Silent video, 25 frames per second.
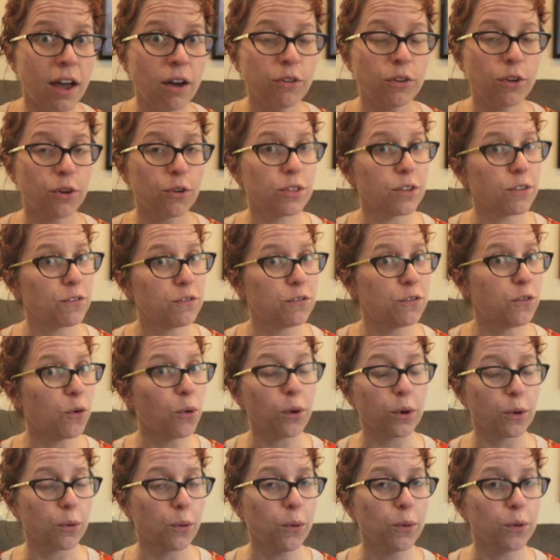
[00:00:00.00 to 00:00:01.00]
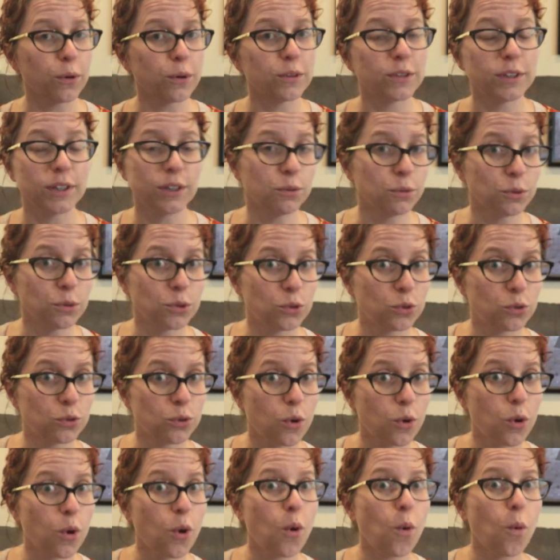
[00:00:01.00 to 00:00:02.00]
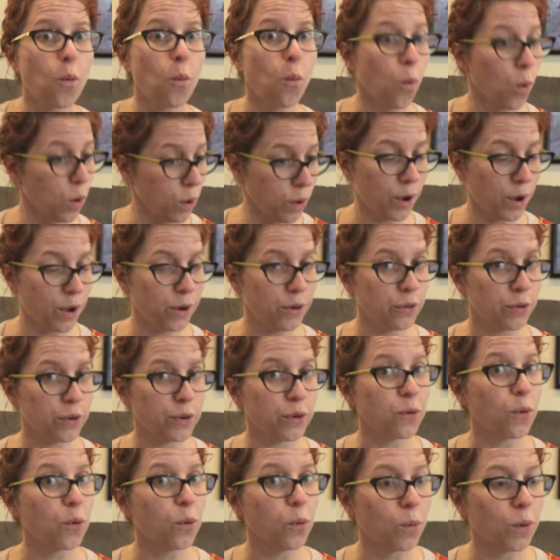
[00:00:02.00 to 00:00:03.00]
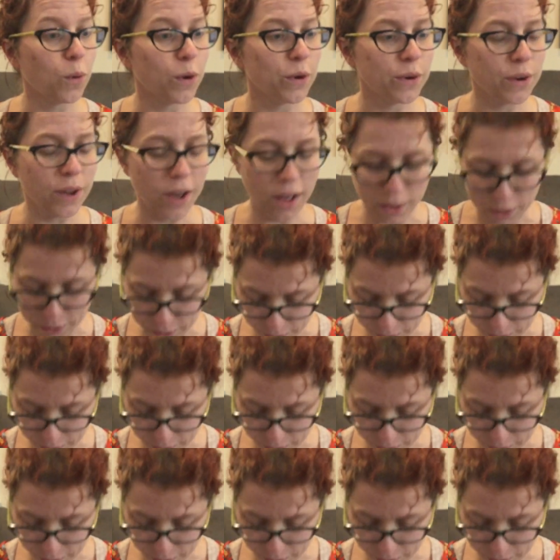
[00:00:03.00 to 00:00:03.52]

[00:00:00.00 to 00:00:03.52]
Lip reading: know that 4 quarters equals 100 or $1.